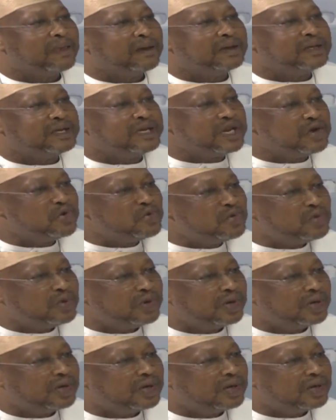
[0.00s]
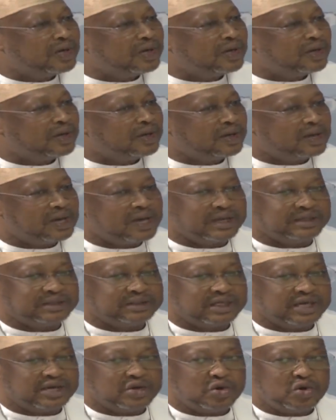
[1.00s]
New, I
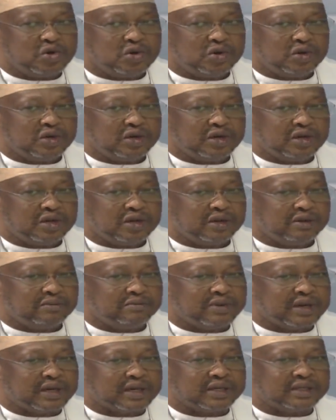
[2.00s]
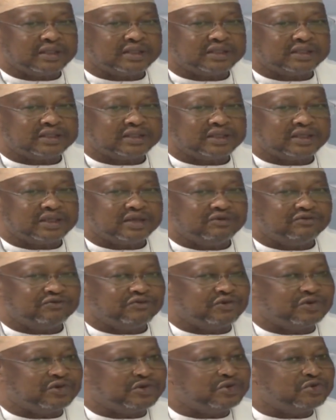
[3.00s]
say no, because
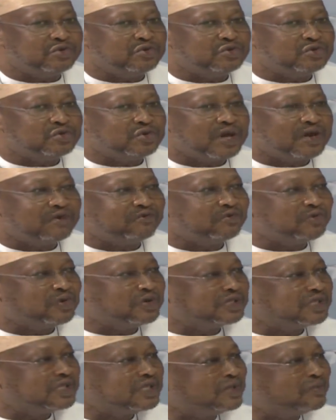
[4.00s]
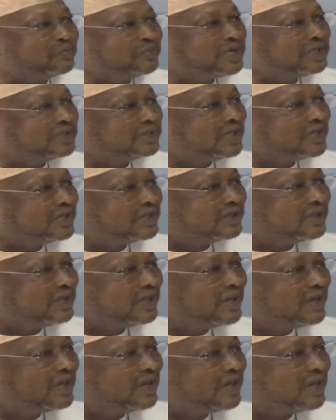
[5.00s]
for you to have worked in the
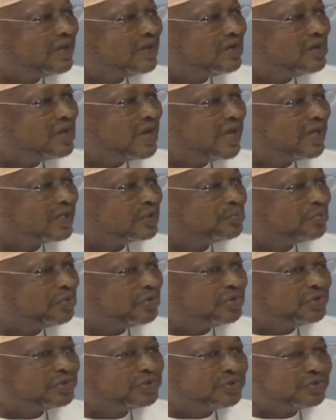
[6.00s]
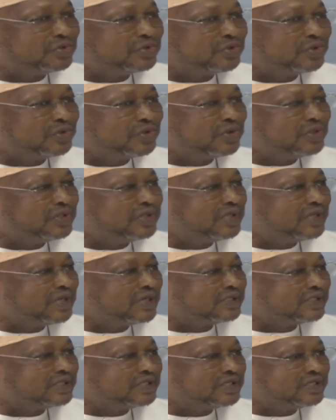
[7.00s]
presidency, you are exposed to all the
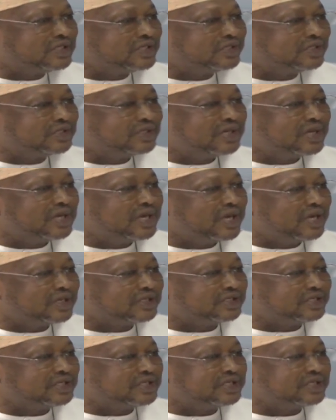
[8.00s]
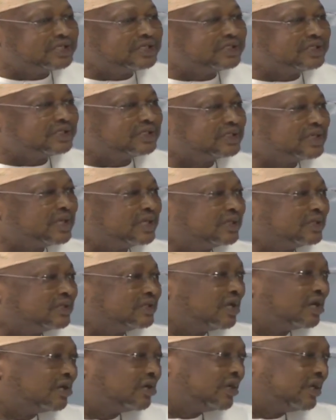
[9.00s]
exigencies and
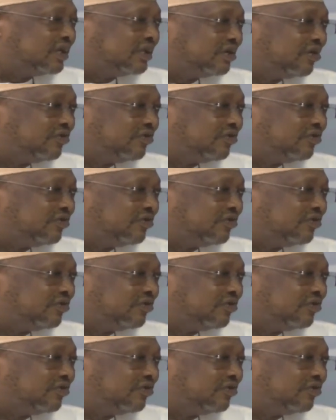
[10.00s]
thuggeries